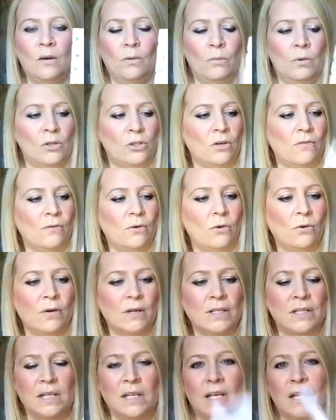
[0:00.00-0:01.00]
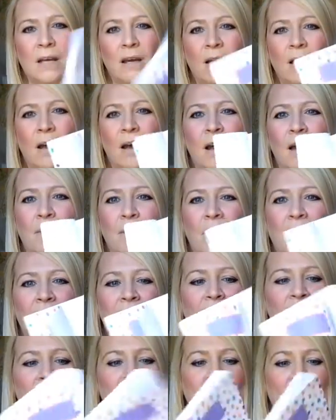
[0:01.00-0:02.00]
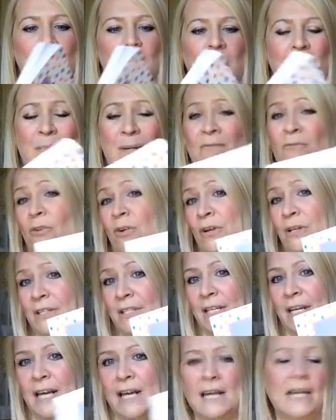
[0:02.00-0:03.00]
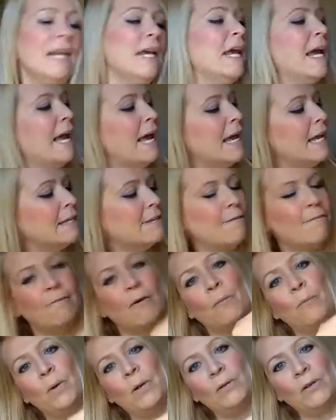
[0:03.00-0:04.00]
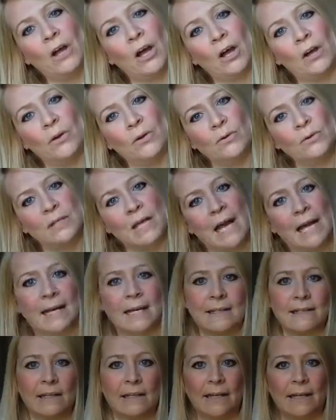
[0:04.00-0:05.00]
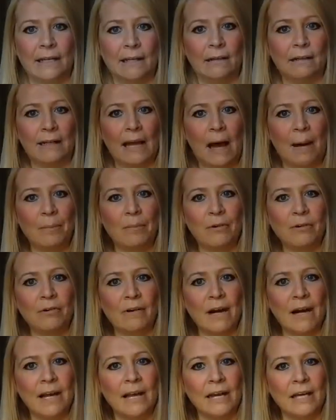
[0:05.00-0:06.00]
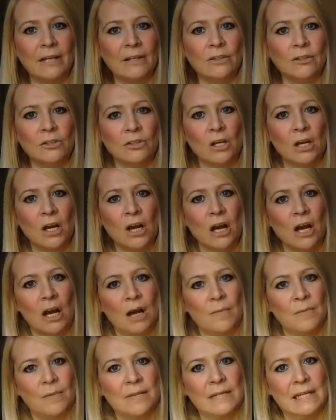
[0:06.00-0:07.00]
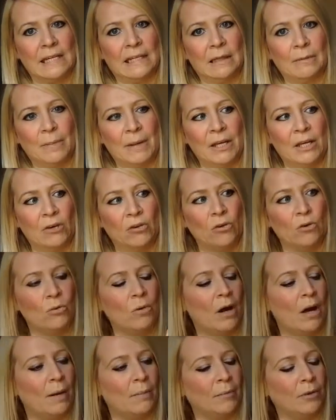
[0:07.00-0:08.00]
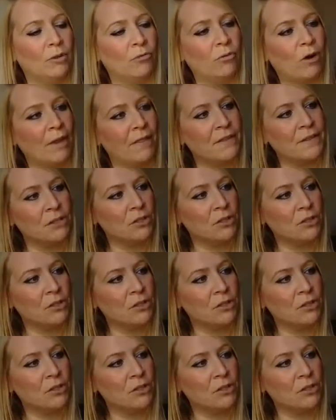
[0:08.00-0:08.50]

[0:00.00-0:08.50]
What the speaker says: which I've already actually been writing in, is from Wilko's, and it's like a little camera range, and there's a little bit you can write at the